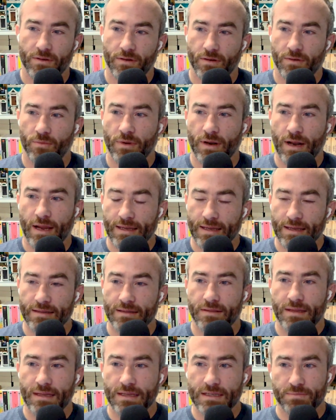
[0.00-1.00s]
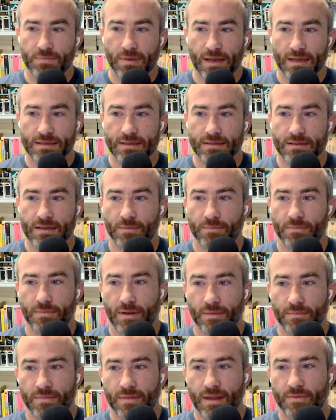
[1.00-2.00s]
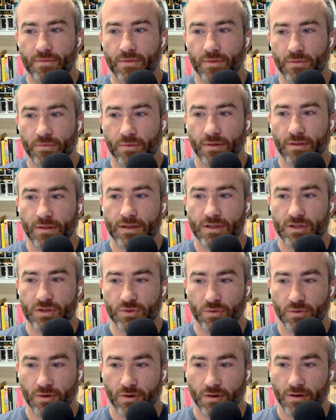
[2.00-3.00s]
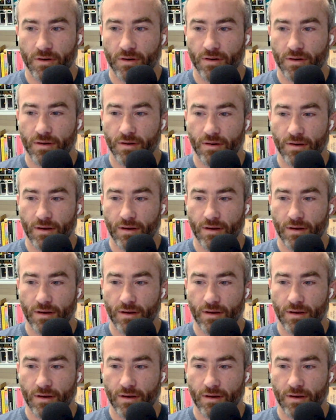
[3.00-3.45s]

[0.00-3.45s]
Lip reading: When I get into these spaces, I'm never really sure